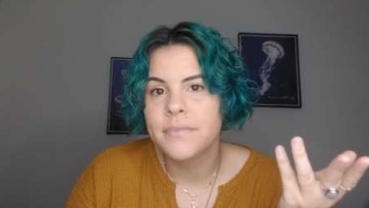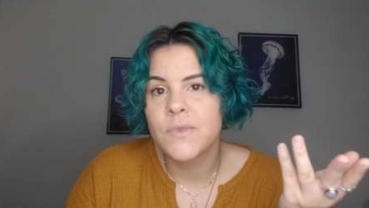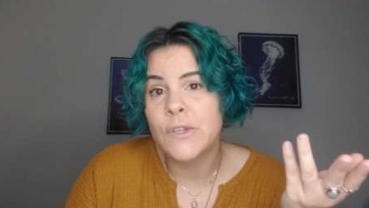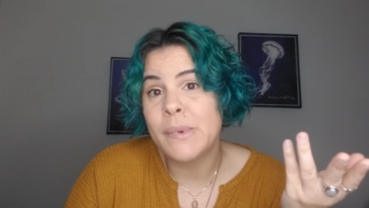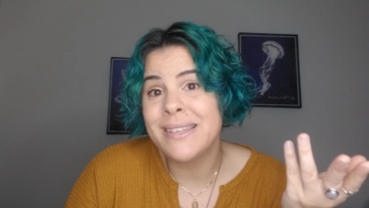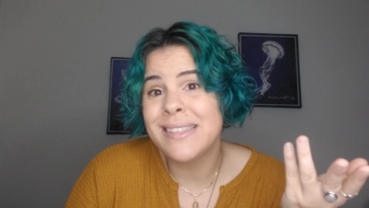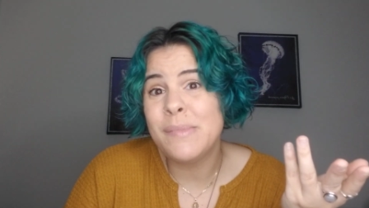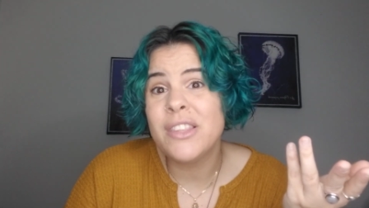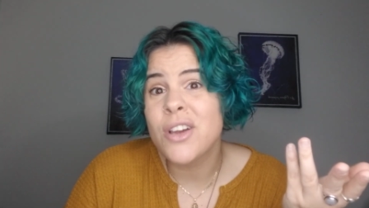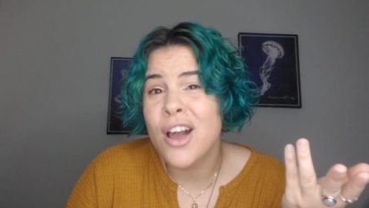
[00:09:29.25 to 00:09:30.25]
So you may see
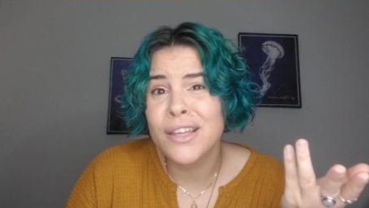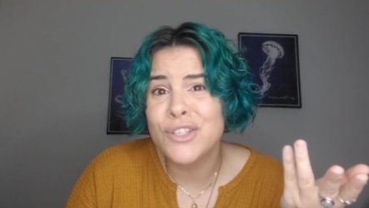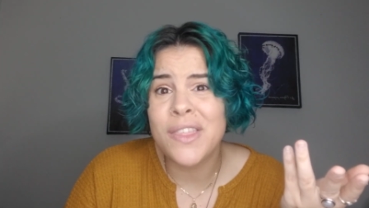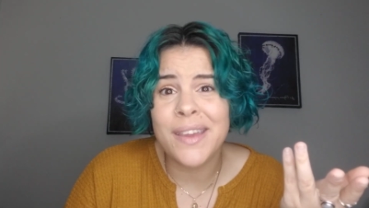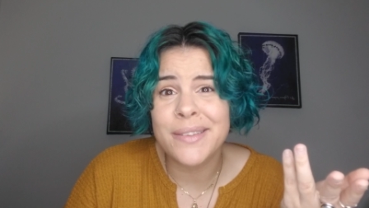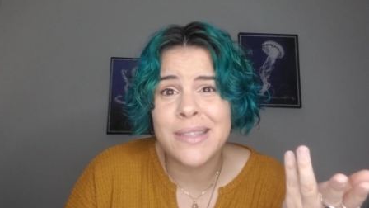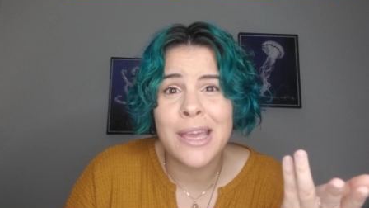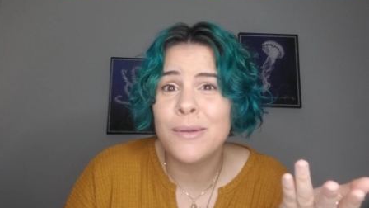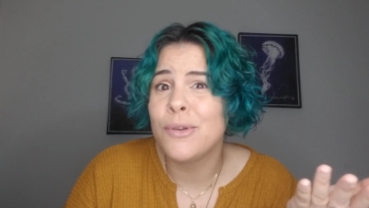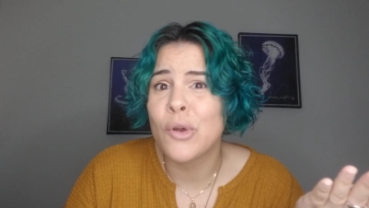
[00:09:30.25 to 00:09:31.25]
me talk to things
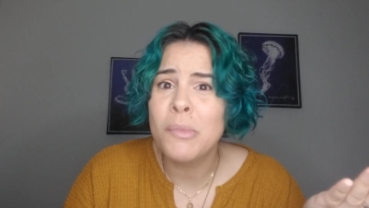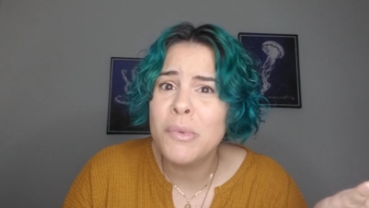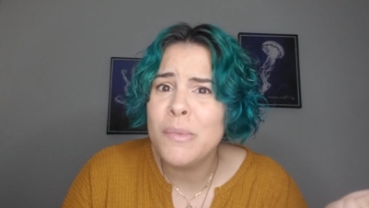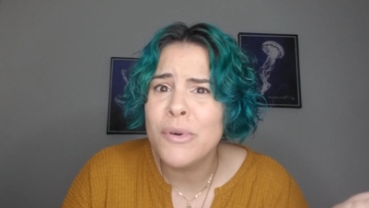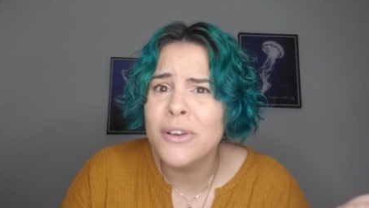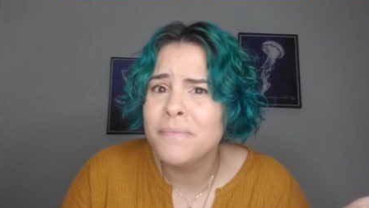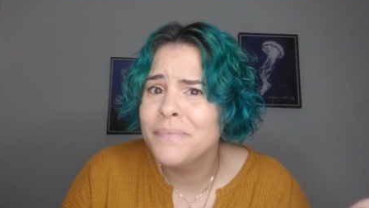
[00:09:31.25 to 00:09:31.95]
that normal people